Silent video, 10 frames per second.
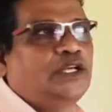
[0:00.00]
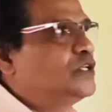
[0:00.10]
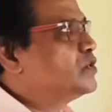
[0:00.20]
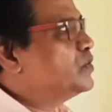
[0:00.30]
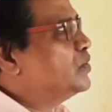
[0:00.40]

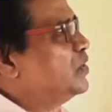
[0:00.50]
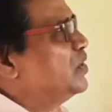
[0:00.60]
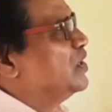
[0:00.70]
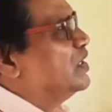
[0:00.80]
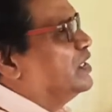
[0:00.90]
So
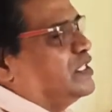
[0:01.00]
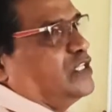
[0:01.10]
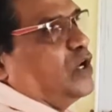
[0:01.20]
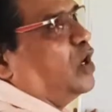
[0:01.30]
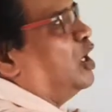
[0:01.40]
this
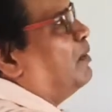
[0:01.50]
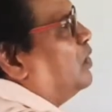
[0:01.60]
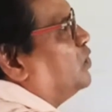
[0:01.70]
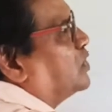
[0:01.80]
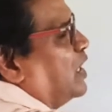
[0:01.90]
is all
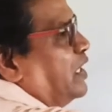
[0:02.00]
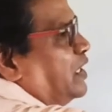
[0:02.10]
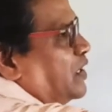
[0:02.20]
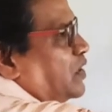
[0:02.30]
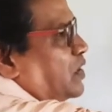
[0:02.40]
about the
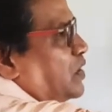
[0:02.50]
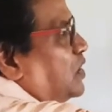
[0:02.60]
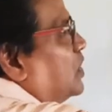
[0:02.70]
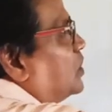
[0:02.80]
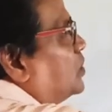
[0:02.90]
skeleton.
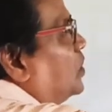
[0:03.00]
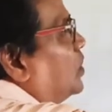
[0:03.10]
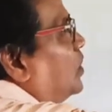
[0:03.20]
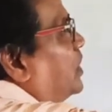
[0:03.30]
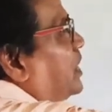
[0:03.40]

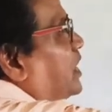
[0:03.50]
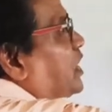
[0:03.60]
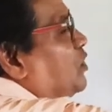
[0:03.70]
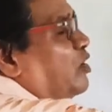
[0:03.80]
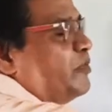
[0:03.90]
So
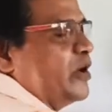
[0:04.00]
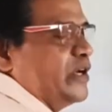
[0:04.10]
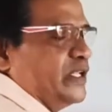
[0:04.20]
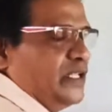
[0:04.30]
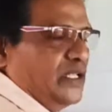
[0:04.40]
in your
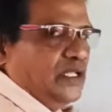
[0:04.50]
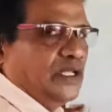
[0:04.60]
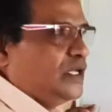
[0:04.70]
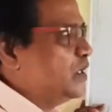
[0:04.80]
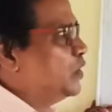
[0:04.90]
body,
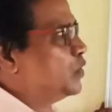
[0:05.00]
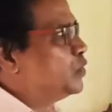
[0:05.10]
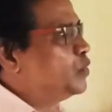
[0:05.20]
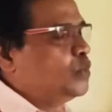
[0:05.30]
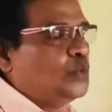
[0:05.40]

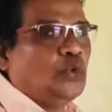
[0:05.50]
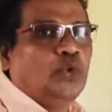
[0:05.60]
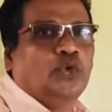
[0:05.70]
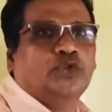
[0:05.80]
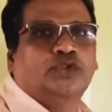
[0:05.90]

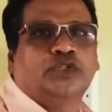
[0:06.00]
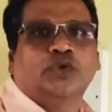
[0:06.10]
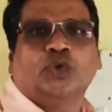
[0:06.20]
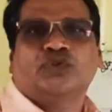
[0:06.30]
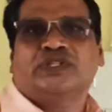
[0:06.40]

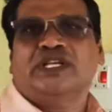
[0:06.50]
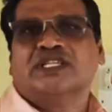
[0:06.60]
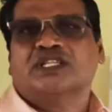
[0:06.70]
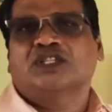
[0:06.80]
206